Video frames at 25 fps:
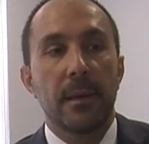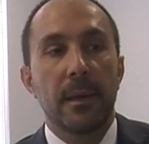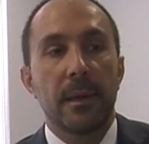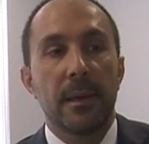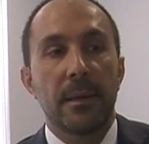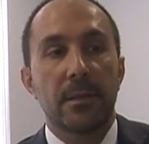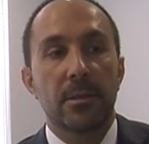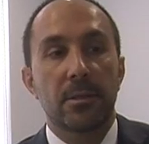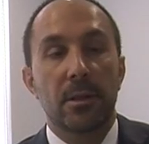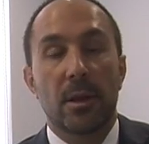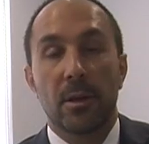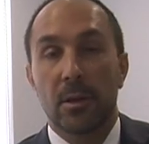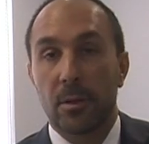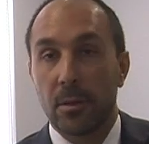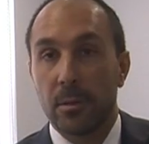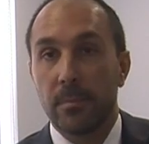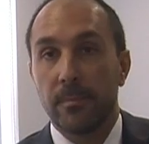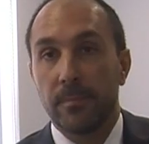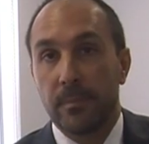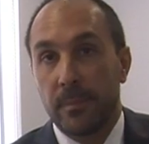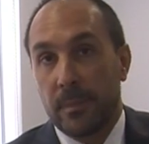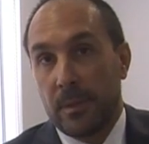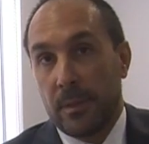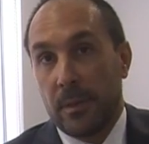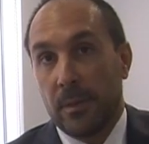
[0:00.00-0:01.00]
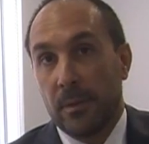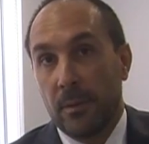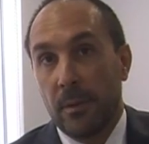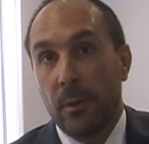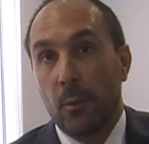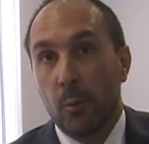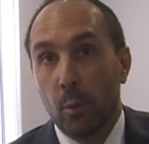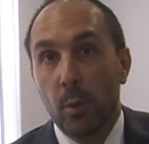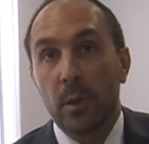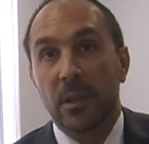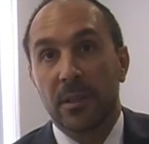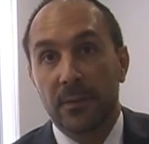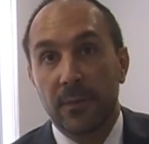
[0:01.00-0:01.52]
It's got,
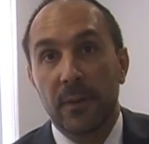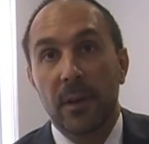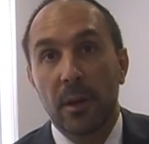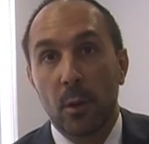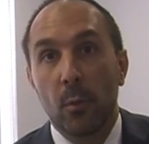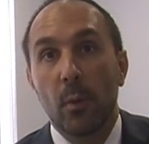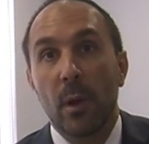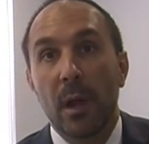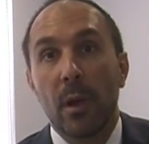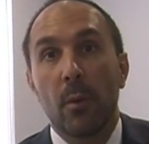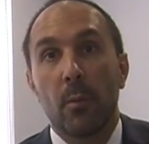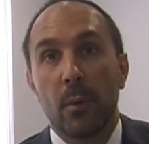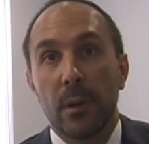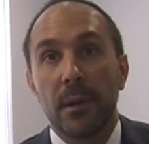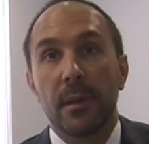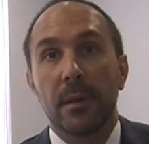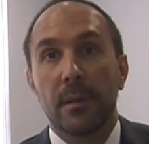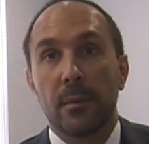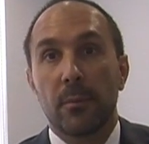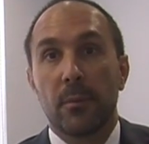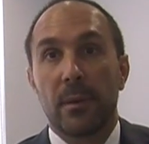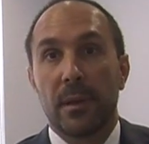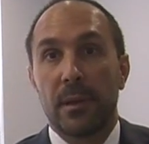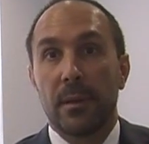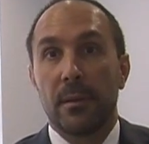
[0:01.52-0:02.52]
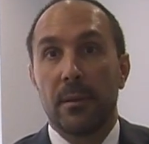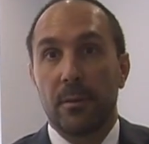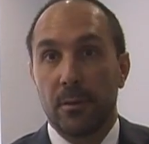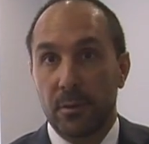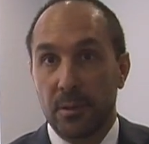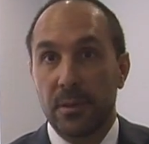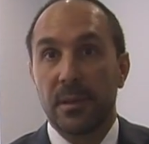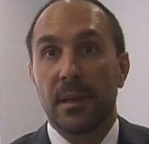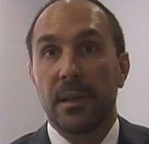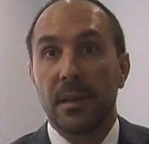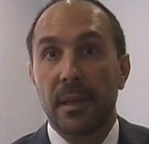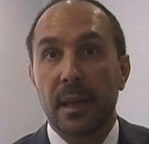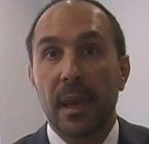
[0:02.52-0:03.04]
it works very well when
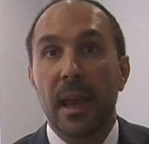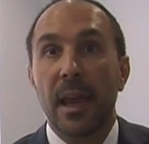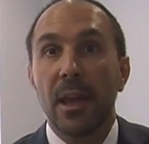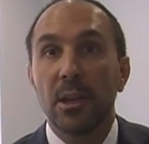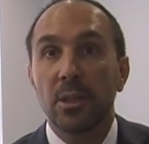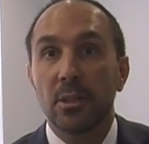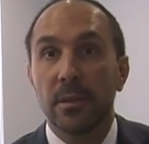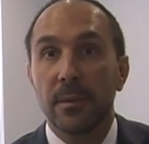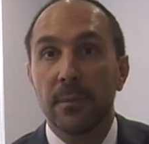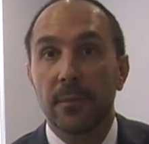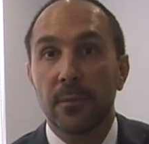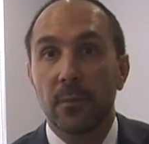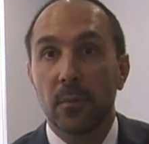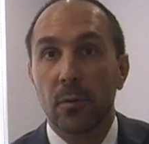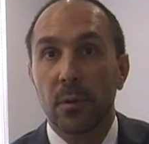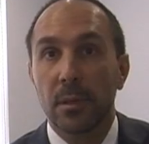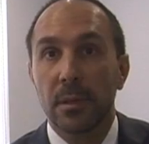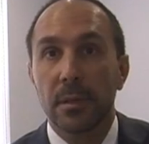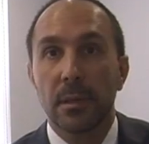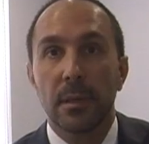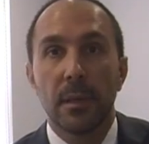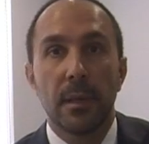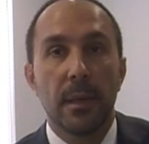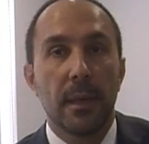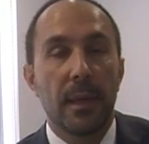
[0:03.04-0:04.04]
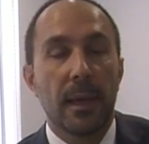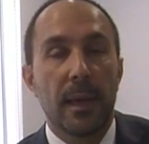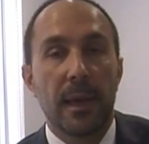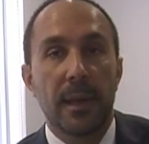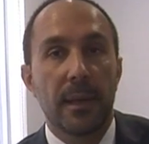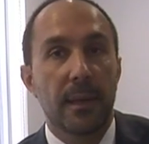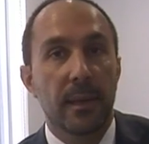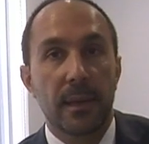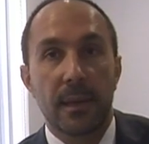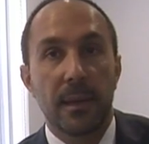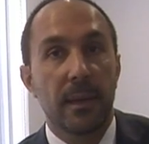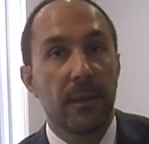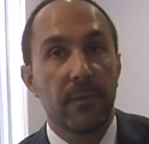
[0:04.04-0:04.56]
there's an indication for it,
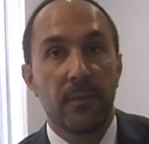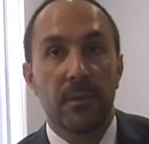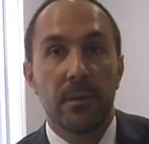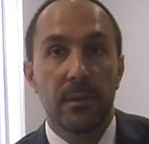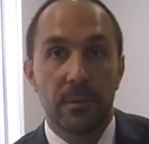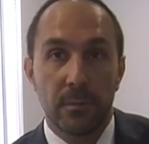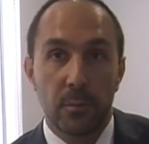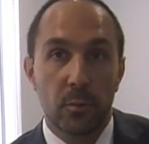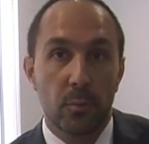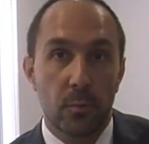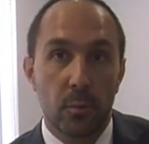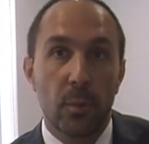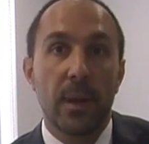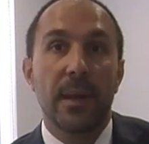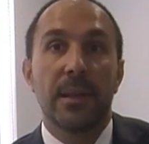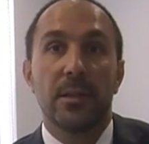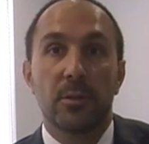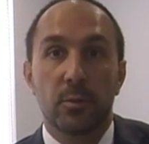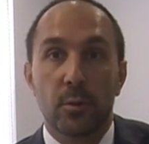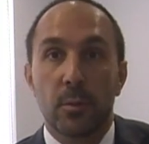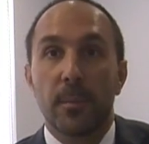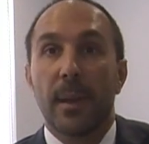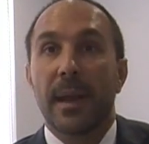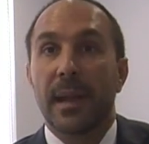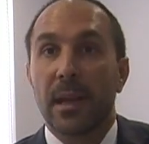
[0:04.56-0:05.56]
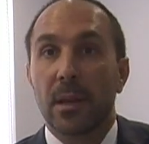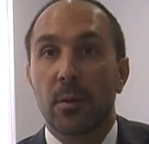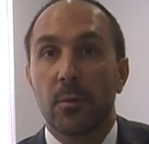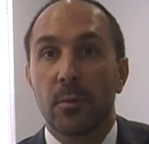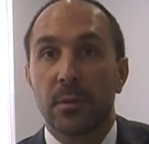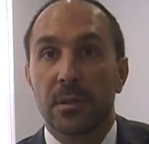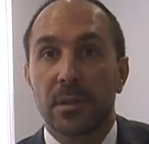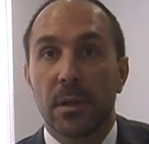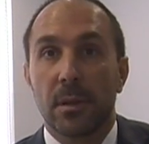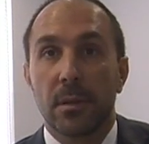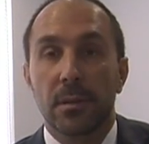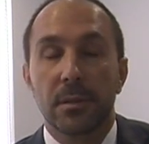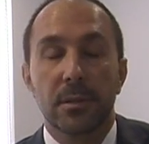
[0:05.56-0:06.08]
and it can give you great dramatic
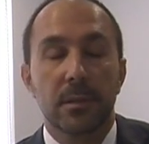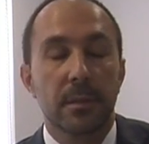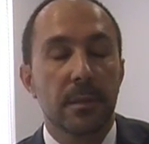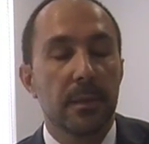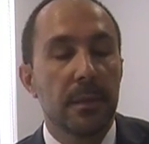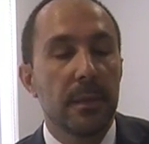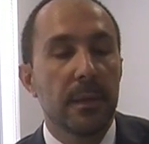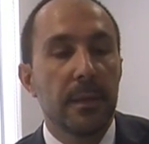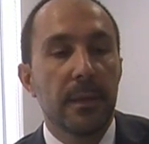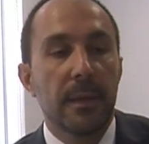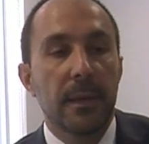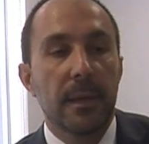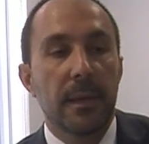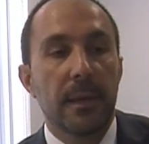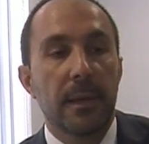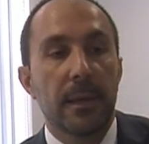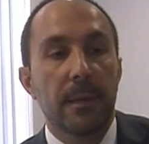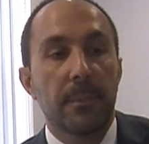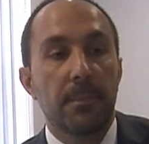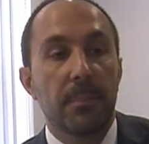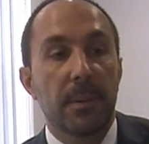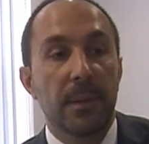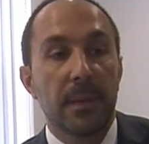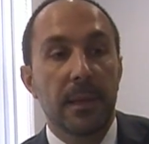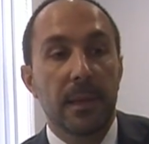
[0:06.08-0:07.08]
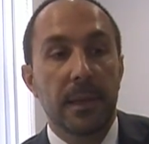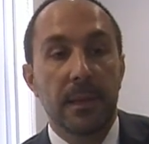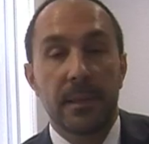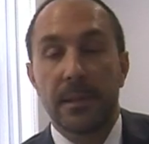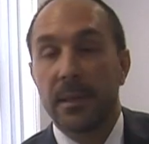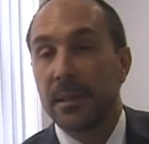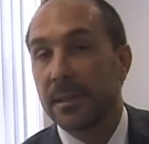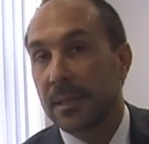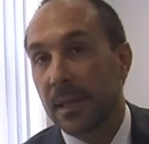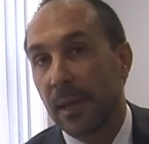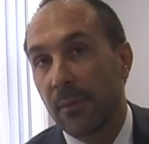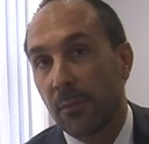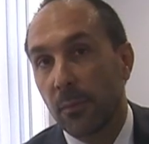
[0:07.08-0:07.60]
results. But it
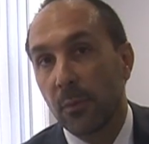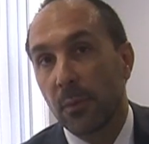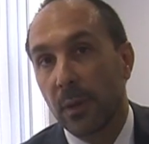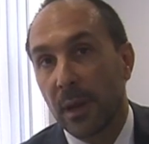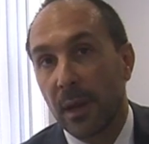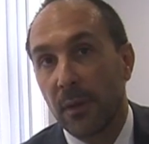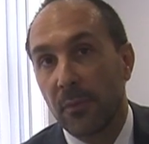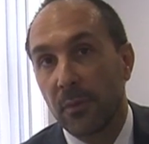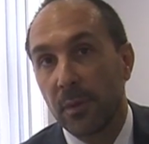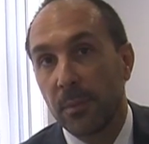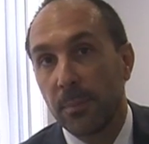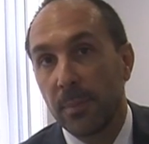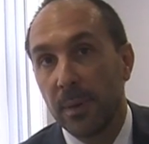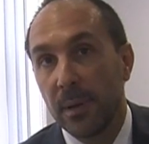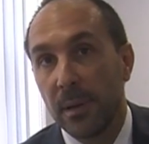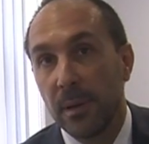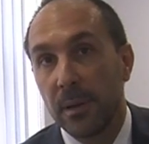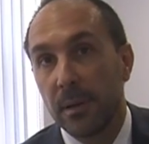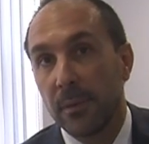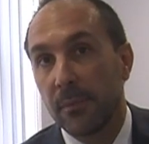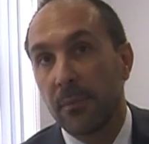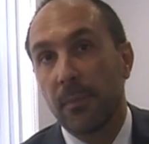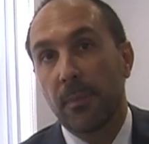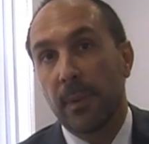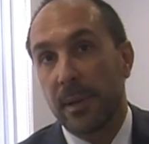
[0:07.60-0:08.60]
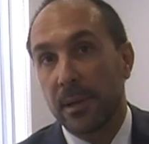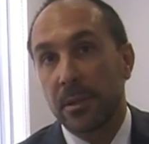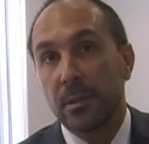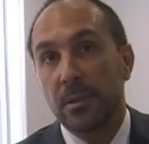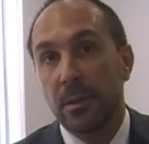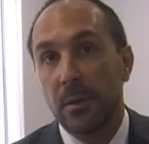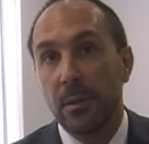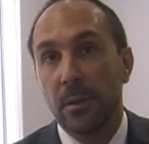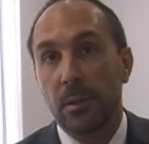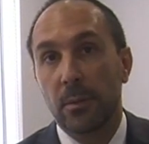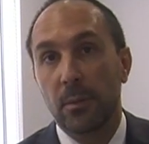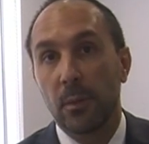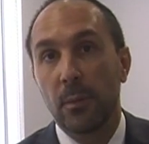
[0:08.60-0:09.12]
does have a recovery period of about
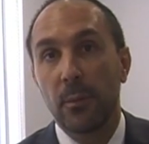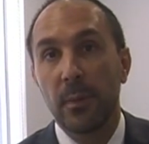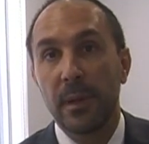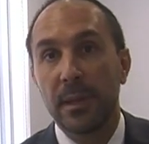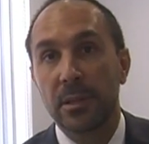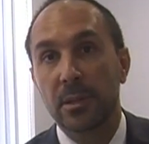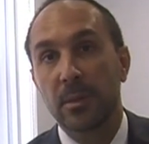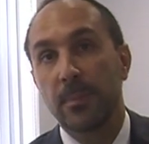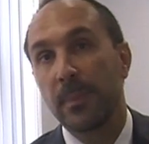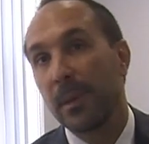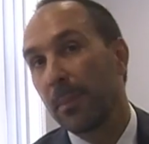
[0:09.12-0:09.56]
2 to 3 weeks.